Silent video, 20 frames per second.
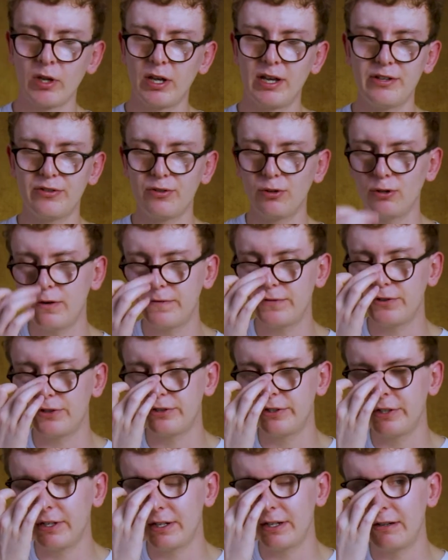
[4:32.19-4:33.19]
It sort of
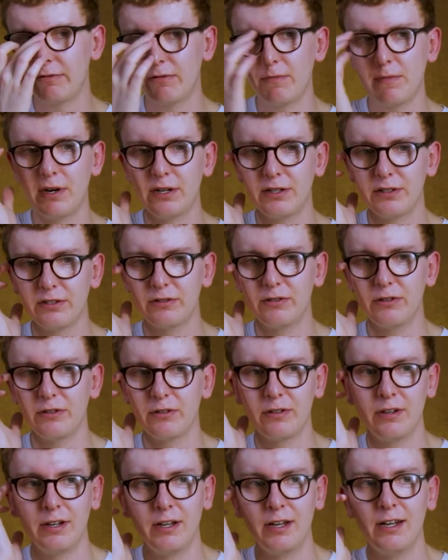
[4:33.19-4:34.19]
just, yeah,
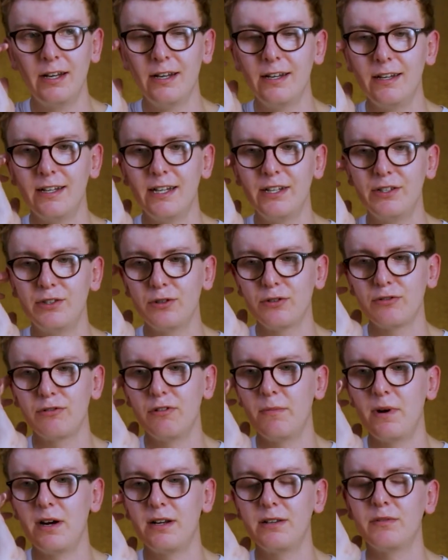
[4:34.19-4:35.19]
it just
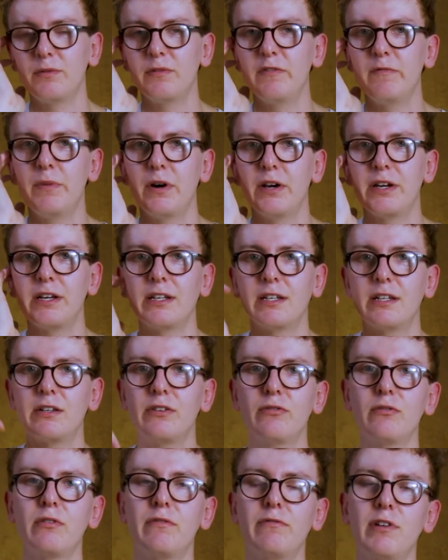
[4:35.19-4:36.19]
reminds me of biting
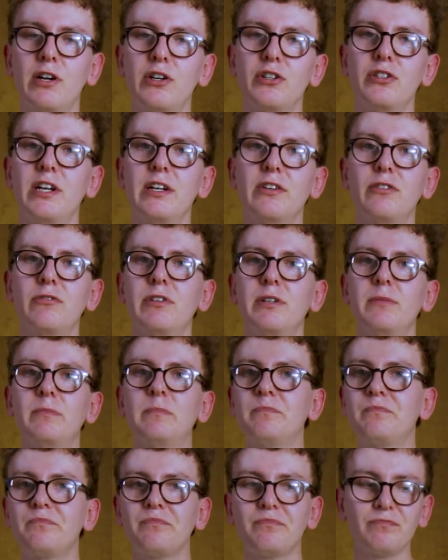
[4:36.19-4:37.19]
into a fresh nectarine,
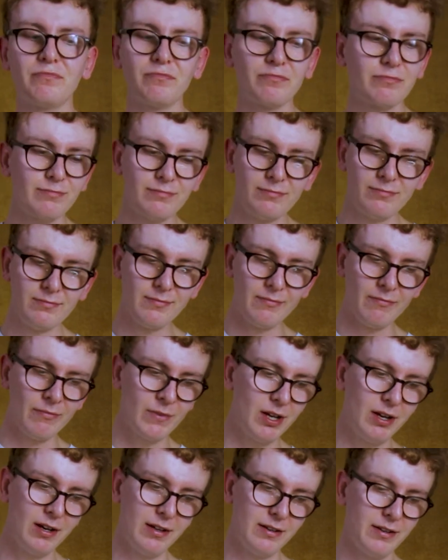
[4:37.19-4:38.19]

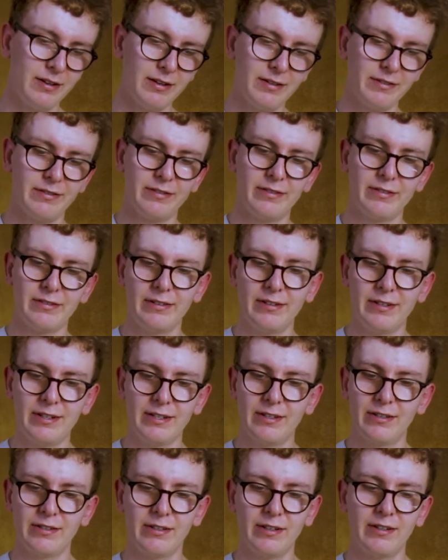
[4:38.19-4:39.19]
and then
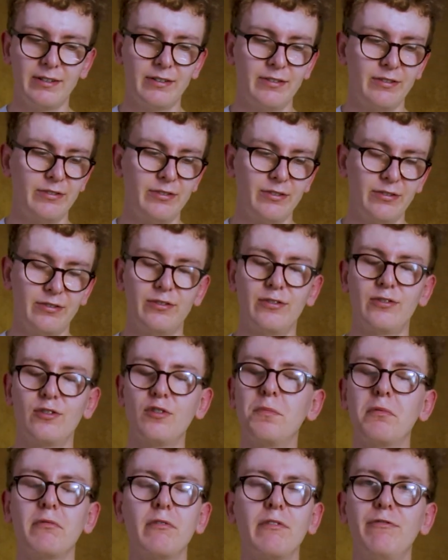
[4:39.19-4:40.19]
it's just
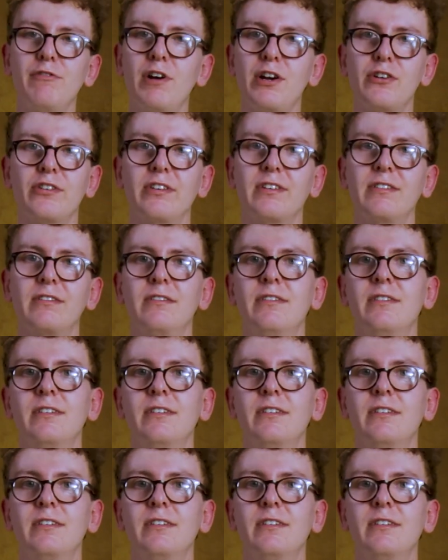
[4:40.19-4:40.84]
super refreshing.